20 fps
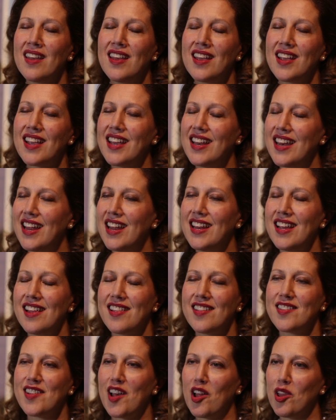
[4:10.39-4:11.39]

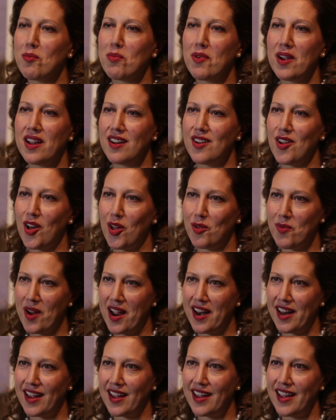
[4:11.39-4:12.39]
Canadians celebrated already.